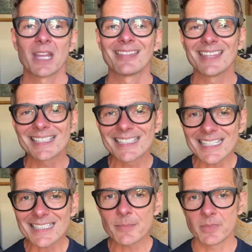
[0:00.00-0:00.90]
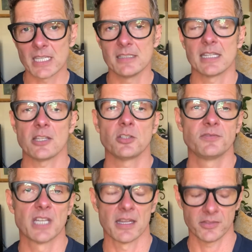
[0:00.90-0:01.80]
the system things that you've
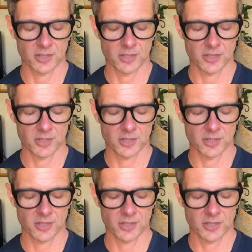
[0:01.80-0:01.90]
done,